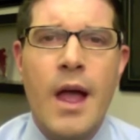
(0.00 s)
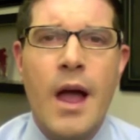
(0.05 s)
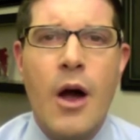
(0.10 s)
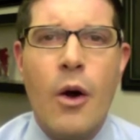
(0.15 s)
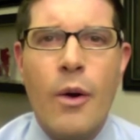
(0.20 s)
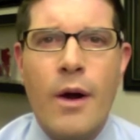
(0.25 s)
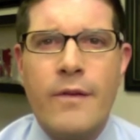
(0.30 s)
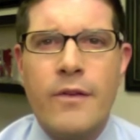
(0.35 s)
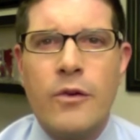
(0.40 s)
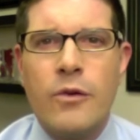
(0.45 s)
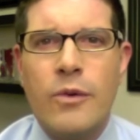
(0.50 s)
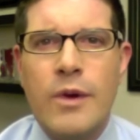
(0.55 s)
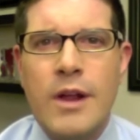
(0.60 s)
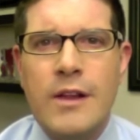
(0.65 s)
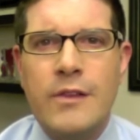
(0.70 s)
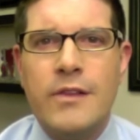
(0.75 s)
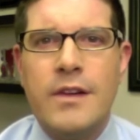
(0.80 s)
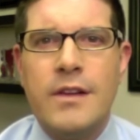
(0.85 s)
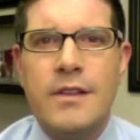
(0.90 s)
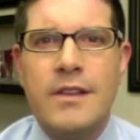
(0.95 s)
However,
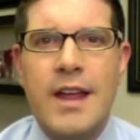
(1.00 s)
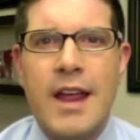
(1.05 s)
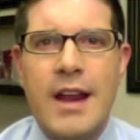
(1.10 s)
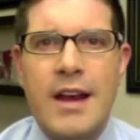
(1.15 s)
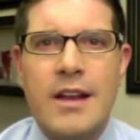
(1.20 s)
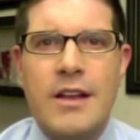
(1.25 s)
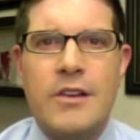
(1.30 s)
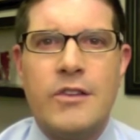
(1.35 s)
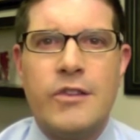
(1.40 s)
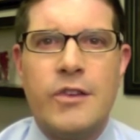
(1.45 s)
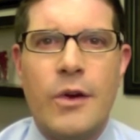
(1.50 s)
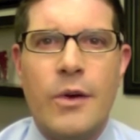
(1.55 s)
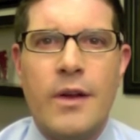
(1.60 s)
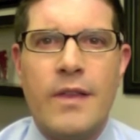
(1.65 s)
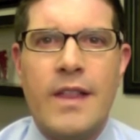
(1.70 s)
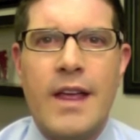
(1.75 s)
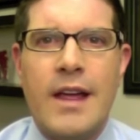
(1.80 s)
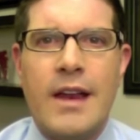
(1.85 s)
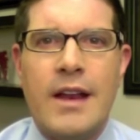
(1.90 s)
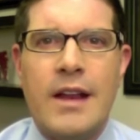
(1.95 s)
recent data is
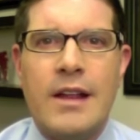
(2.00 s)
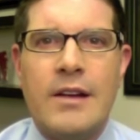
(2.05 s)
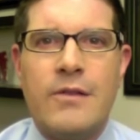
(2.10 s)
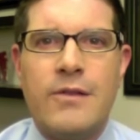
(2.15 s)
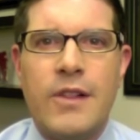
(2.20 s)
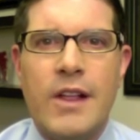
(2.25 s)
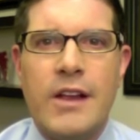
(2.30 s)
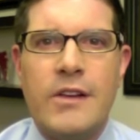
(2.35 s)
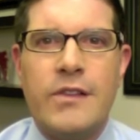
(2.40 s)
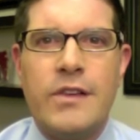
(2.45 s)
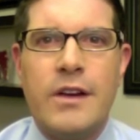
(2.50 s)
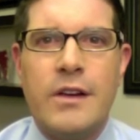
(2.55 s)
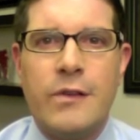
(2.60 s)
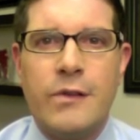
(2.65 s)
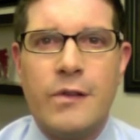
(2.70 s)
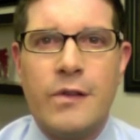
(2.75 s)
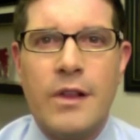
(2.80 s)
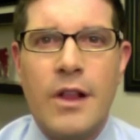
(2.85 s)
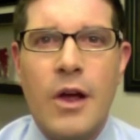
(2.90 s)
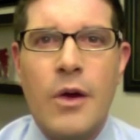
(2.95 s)
showing that inflation is
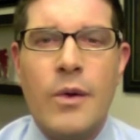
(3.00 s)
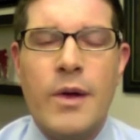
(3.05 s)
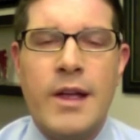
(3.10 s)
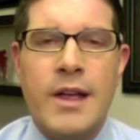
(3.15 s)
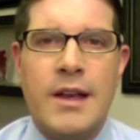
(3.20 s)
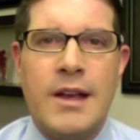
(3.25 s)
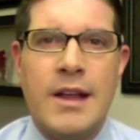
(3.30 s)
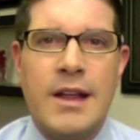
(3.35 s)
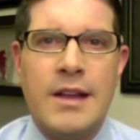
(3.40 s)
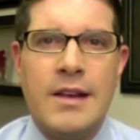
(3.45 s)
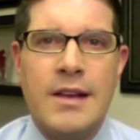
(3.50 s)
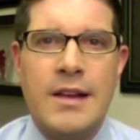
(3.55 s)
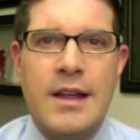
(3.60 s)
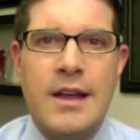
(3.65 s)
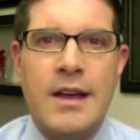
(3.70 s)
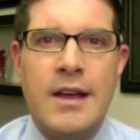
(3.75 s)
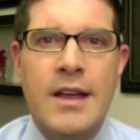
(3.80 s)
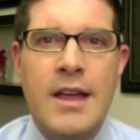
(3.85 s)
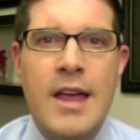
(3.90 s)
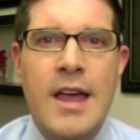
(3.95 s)
slowing in
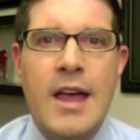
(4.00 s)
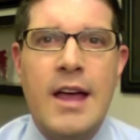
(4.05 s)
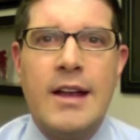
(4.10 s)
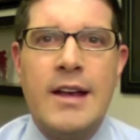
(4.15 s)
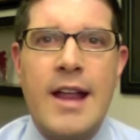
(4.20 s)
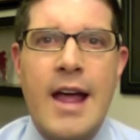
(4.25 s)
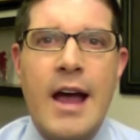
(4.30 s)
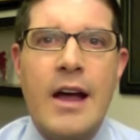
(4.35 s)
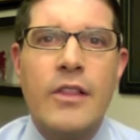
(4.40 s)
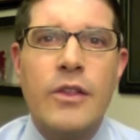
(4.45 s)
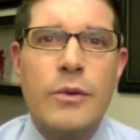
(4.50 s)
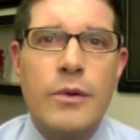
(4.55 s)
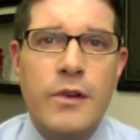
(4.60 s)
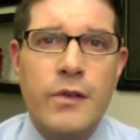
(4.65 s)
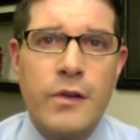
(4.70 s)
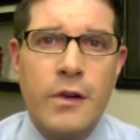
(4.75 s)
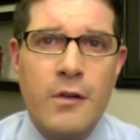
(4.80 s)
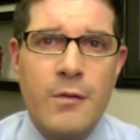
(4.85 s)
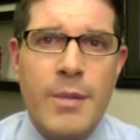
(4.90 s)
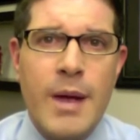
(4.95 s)
India, and now the
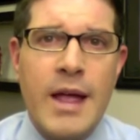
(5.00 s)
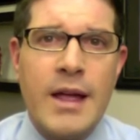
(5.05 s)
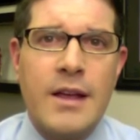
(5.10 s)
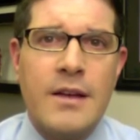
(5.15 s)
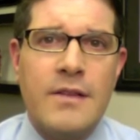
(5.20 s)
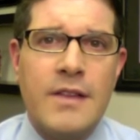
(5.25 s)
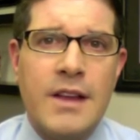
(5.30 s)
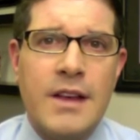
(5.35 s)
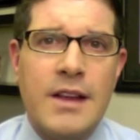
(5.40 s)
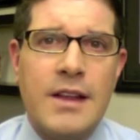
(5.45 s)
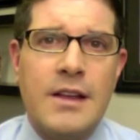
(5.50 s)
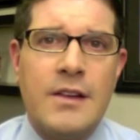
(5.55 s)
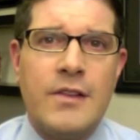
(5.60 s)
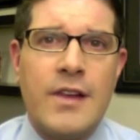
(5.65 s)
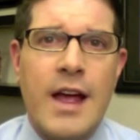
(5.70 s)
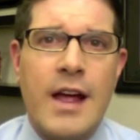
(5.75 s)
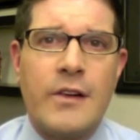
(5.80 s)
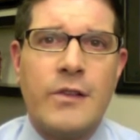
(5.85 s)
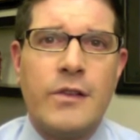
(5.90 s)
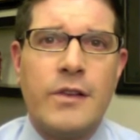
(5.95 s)
Reserve Bank of India is
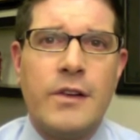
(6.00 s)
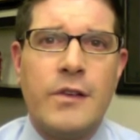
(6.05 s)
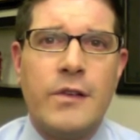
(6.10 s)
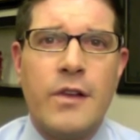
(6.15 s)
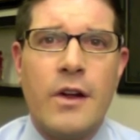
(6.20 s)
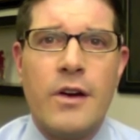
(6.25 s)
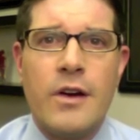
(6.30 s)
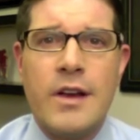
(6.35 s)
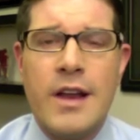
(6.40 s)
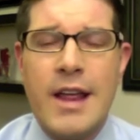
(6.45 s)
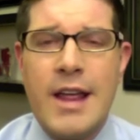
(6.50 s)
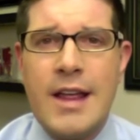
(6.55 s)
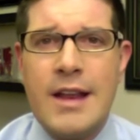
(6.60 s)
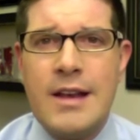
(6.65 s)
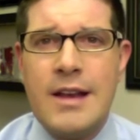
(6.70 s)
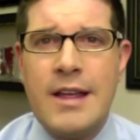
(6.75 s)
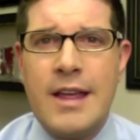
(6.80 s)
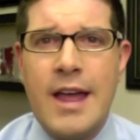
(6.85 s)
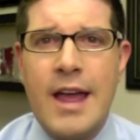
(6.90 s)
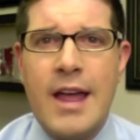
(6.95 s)
actually starting to
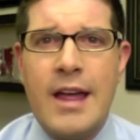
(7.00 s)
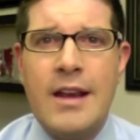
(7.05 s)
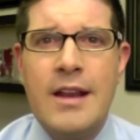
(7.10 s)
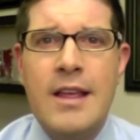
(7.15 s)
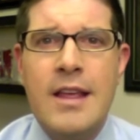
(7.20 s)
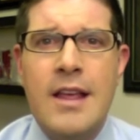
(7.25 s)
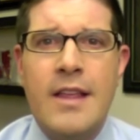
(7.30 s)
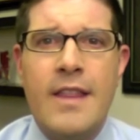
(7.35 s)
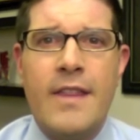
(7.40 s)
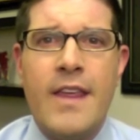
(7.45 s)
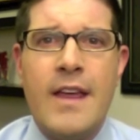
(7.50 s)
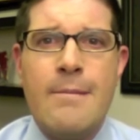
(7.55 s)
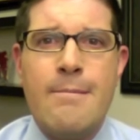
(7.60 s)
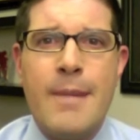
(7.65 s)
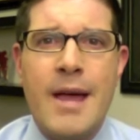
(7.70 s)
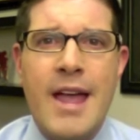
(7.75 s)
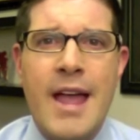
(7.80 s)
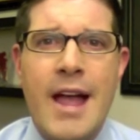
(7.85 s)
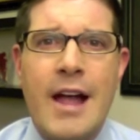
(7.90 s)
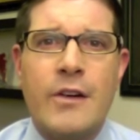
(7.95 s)
indicate that they
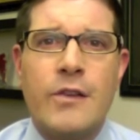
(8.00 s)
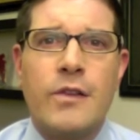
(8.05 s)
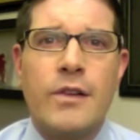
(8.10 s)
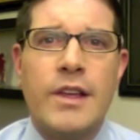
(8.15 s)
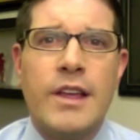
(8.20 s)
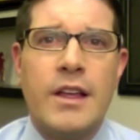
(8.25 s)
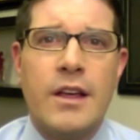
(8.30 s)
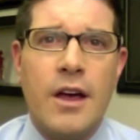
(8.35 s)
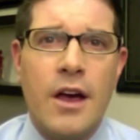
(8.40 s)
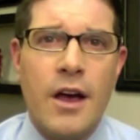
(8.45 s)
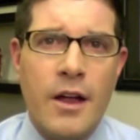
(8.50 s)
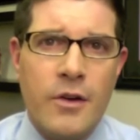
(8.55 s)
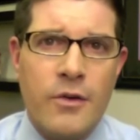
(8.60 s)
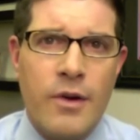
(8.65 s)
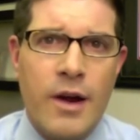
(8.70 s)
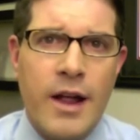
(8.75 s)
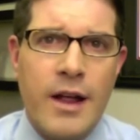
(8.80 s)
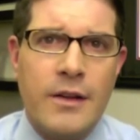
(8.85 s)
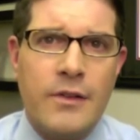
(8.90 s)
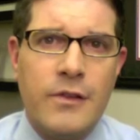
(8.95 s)
may actually cut
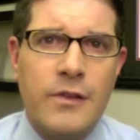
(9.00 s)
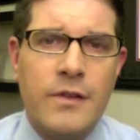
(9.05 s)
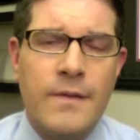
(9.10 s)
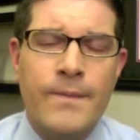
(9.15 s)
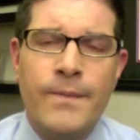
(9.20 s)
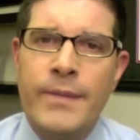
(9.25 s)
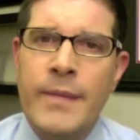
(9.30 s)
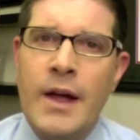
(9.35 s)
rates.